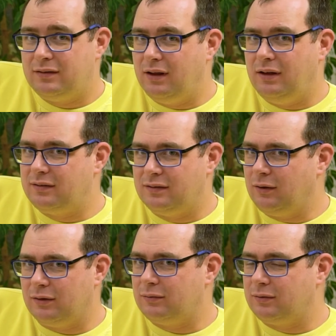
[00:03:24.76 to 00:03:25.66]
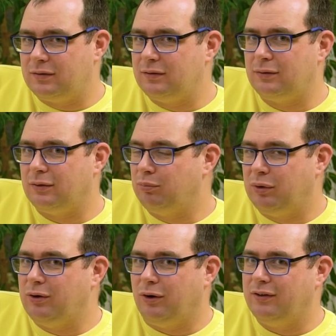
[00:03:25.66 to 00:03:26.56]
it's not
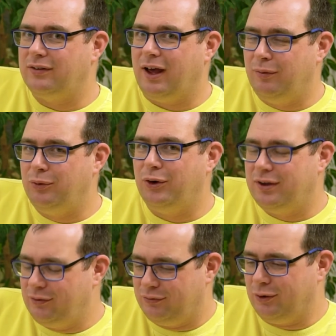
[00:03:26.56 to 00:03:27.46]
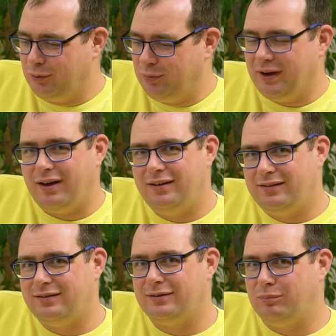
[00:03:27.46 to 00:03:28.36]
because I'm working for Lubera,
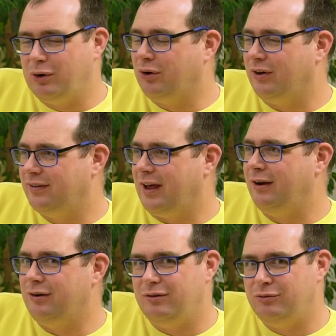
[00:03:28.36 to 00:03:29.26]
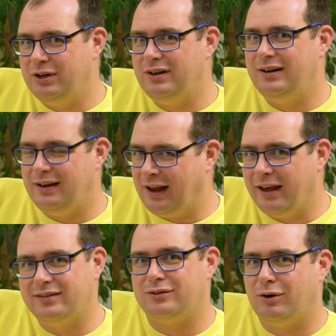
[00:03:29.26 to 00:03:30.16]
it's because I really
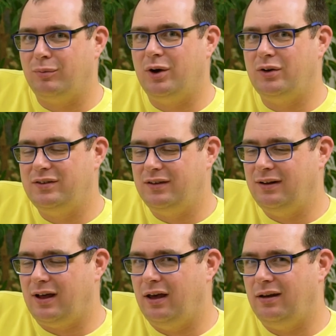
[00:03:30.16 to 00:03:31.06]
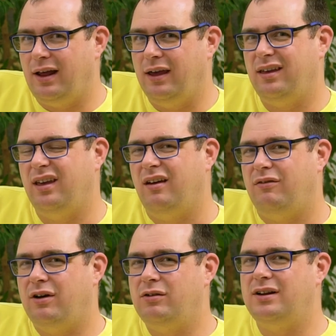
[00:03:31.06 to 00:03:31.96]
like strawberries and I like
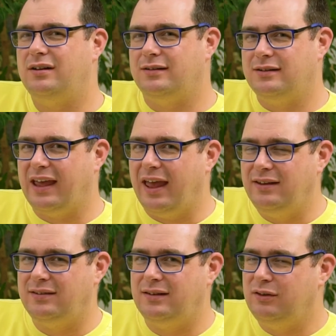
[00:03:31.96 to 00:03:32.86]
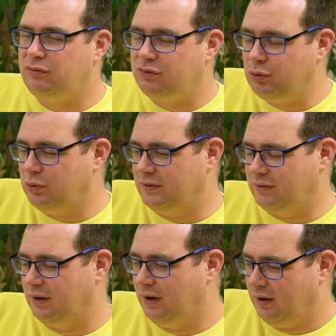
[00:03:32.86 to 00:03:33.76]
very tasty
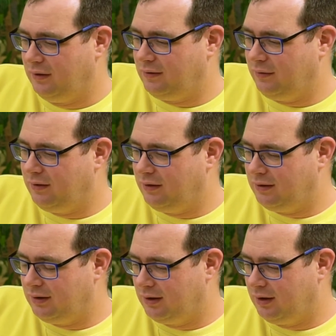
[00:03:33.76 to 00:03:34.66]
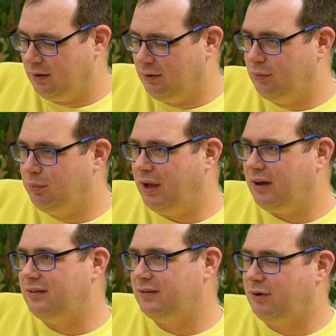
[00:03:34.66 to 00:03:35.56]
fruits. So the
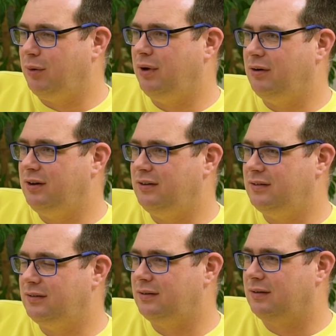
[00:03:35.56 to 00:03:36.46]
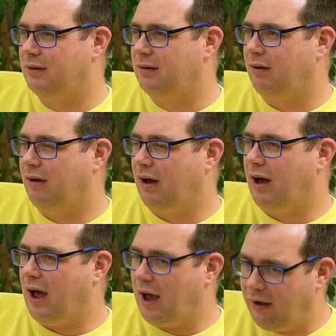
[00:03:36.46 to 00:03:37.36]
Lubera strawberries,
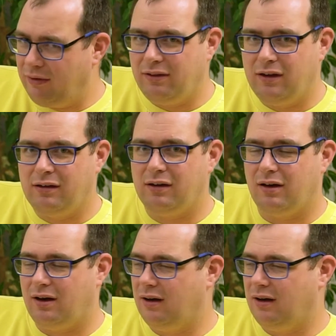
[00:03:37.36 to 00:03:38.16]
I think,